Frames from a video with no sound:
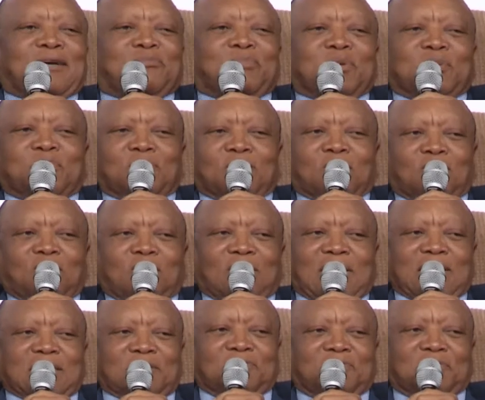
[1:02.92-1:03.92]
People
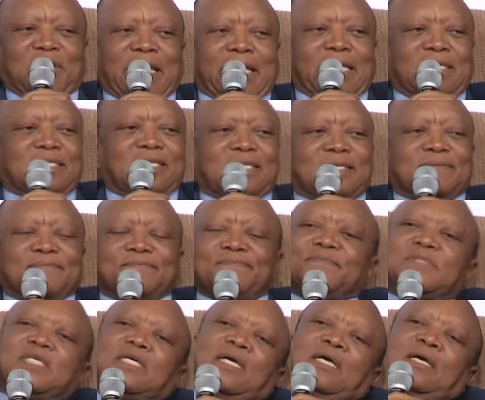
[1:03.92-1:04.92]
call us fakes.
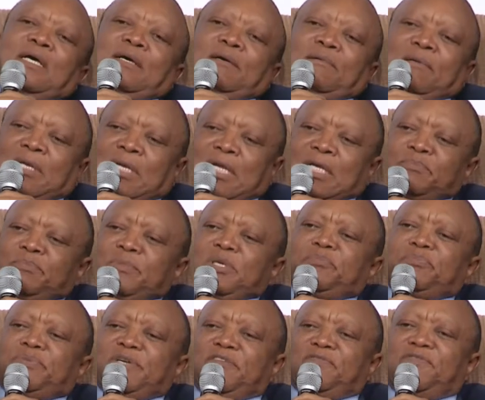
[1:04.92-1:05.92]
Let me
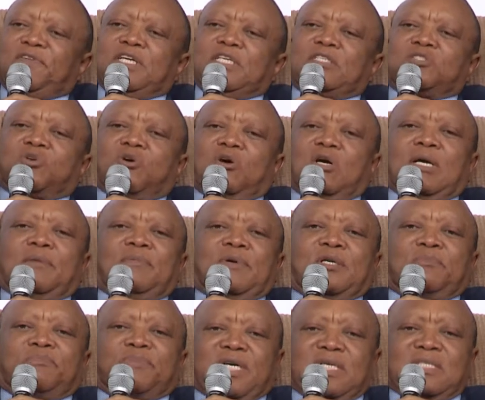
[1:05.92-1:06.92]
briefly talk
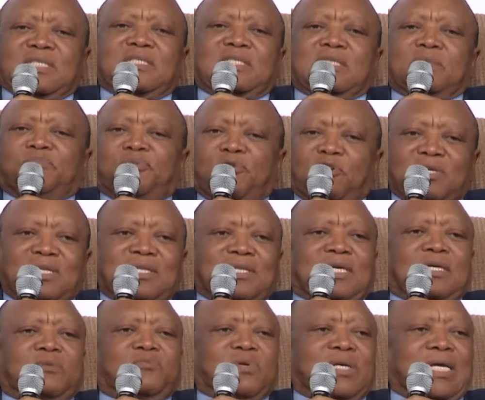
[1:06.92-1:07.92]
about PRASA. It's important
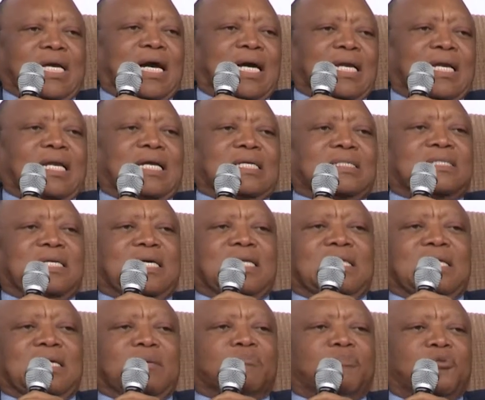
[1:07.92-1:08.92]
that we
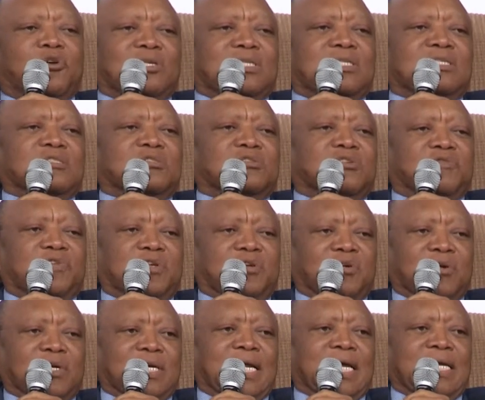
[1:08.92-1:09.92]
understand the importance of an
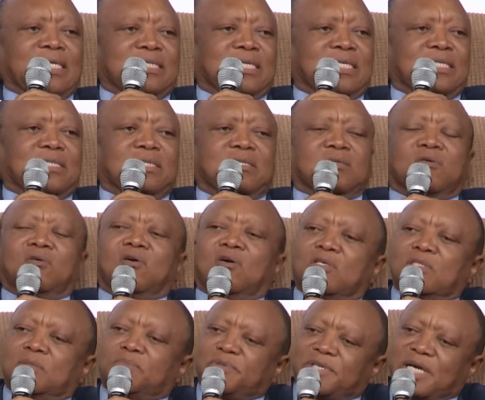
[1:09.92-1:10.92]
organization
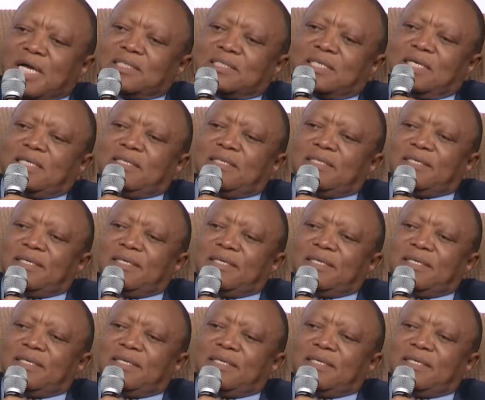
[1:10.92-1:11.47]
called PRASA.